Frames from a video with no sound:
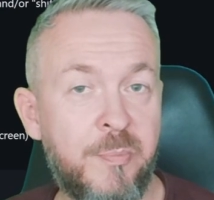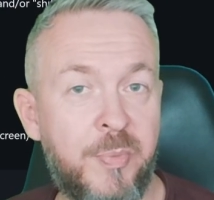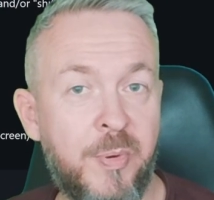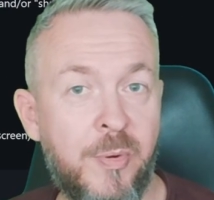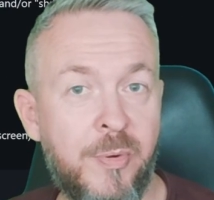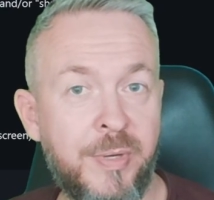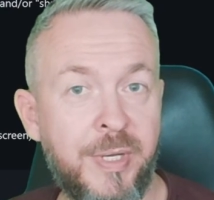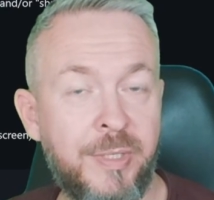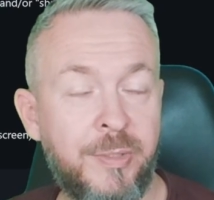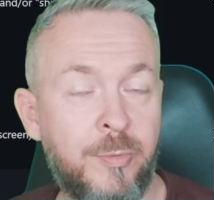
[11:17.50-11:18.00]

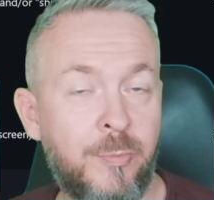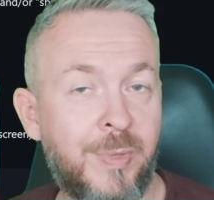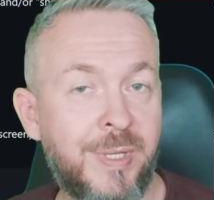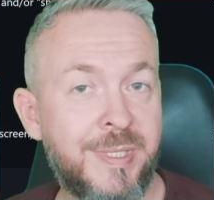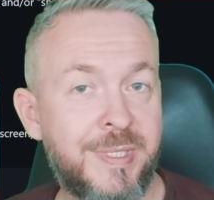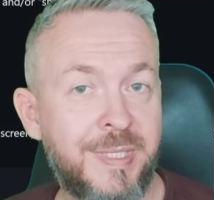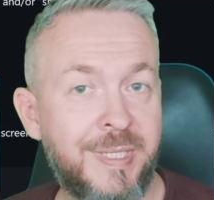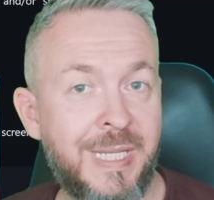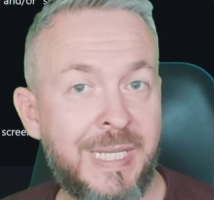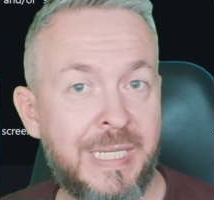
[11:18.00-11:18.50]
component,
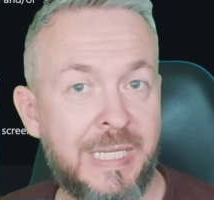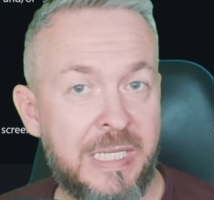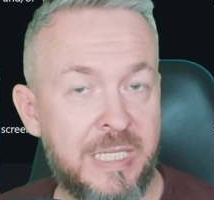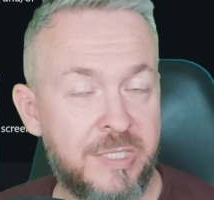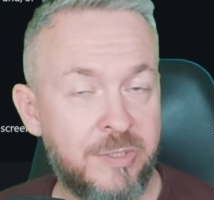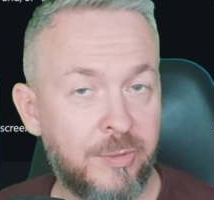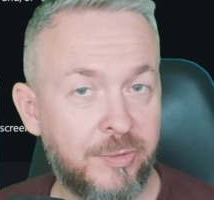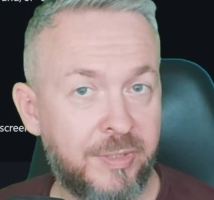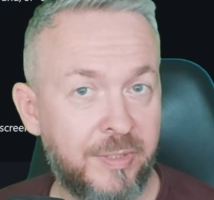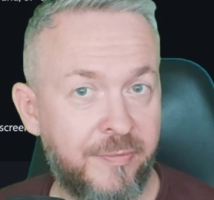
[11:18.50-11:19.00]
once again,
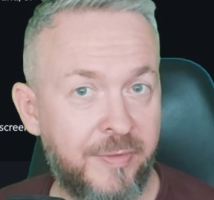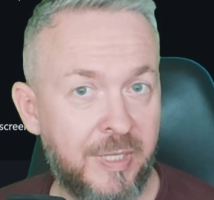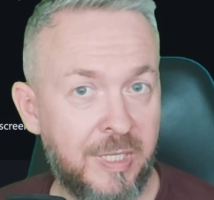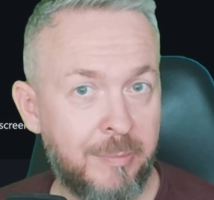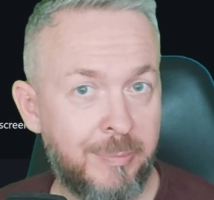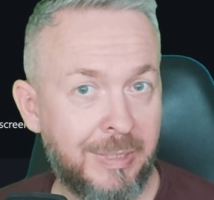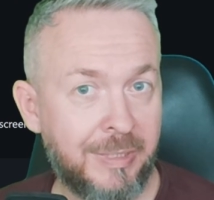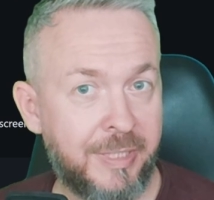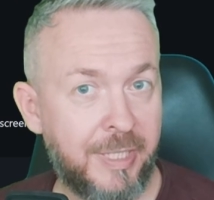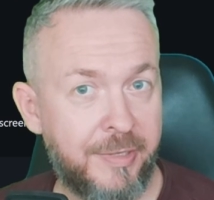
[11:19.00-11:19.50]
is not
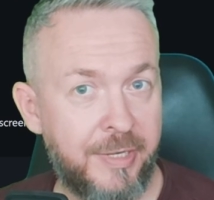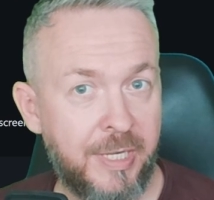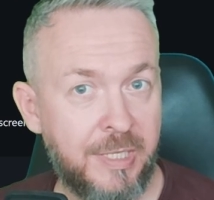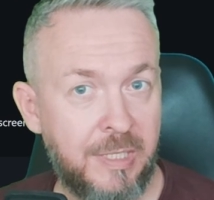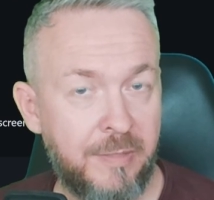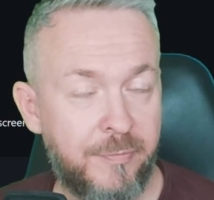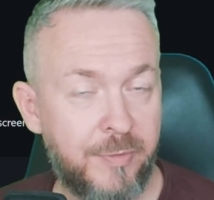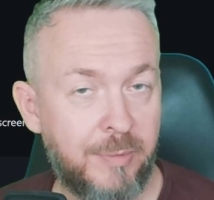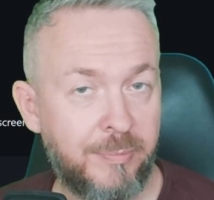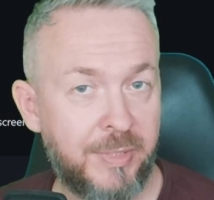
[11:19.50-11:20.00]
available
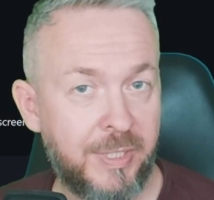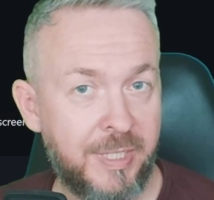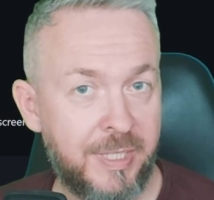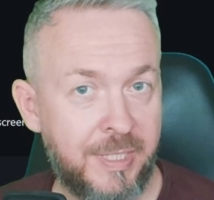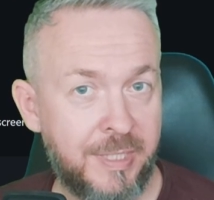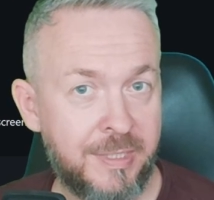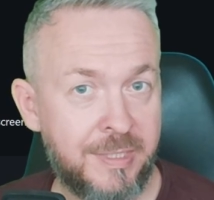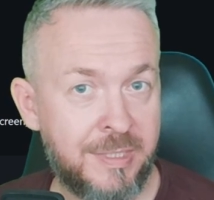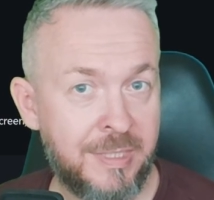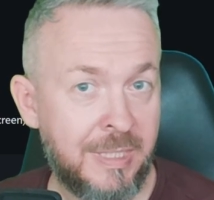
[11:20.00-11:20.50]
directly from the
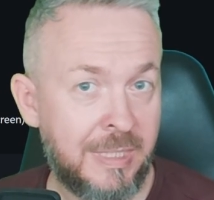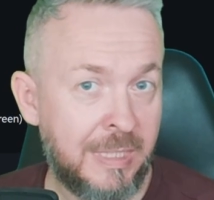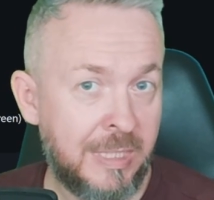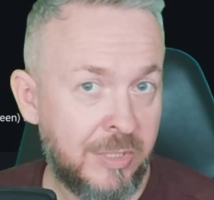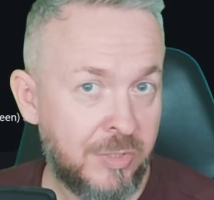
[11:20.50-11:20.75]
HACS,